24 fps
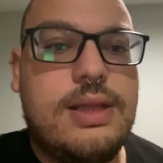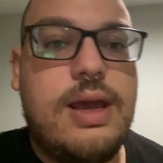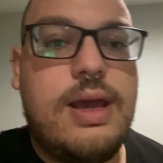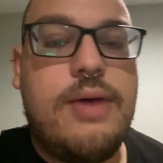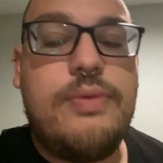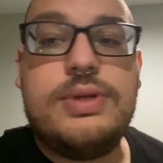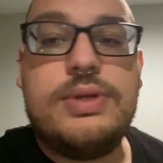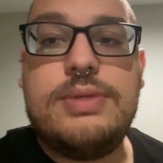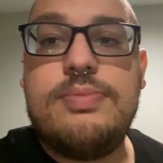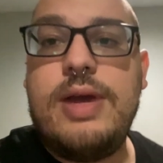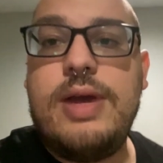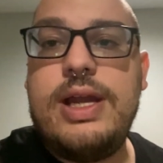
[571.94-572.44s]

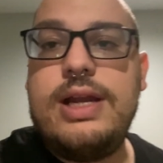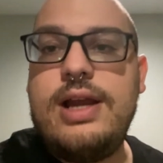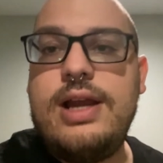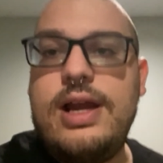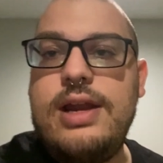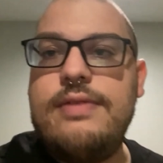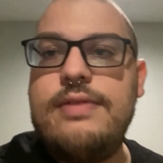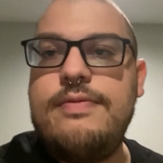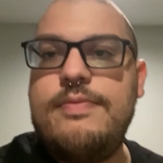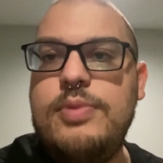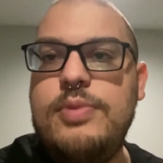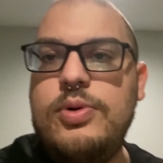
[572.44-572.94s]
was my
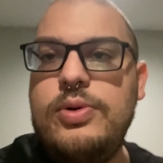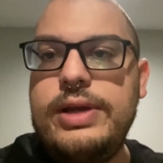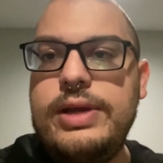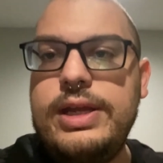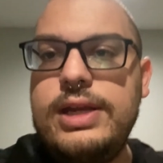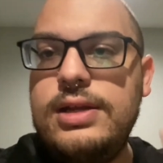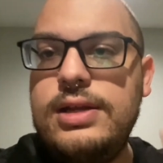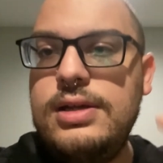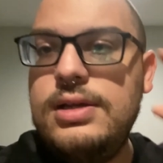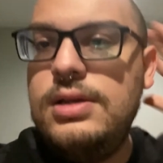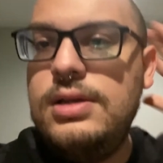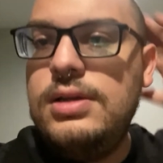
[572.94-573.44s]
kind of point.
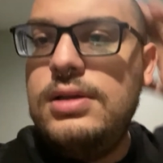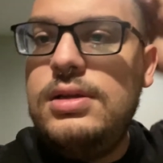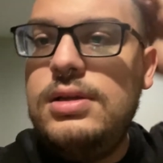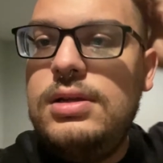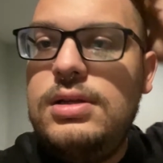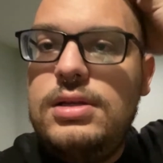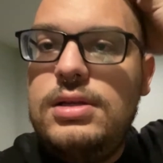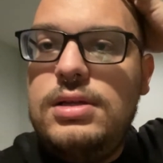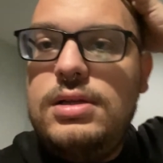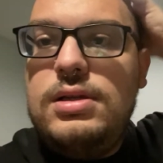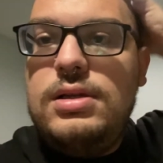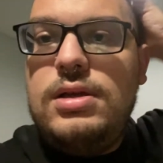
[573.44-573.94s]

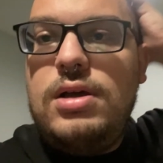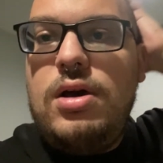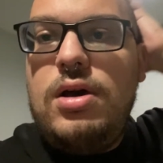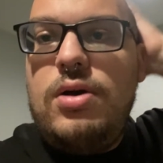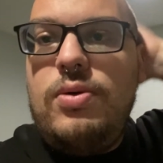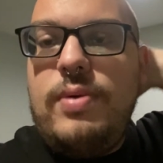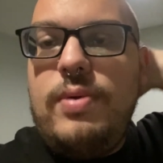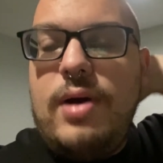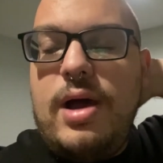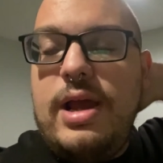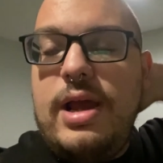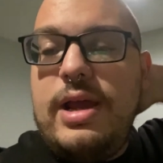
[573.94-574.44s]

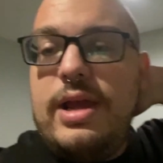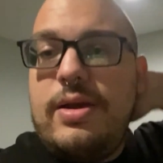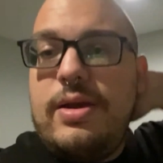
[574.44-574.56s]
Why